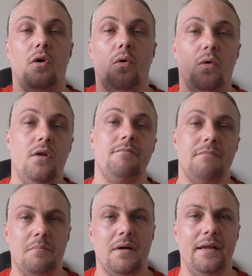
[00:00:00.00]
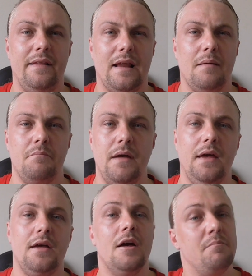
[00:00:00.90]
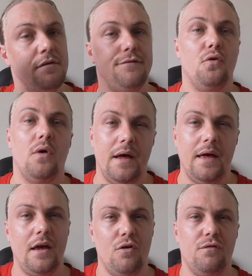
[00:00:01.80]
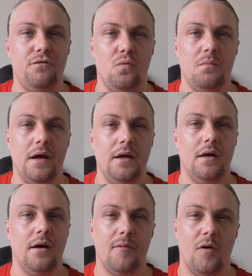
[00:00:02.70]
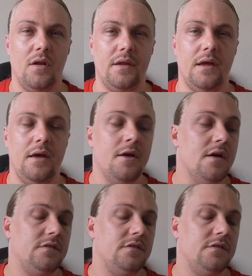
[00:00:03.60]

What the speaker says: all of my money that I make before I head off for my holiday.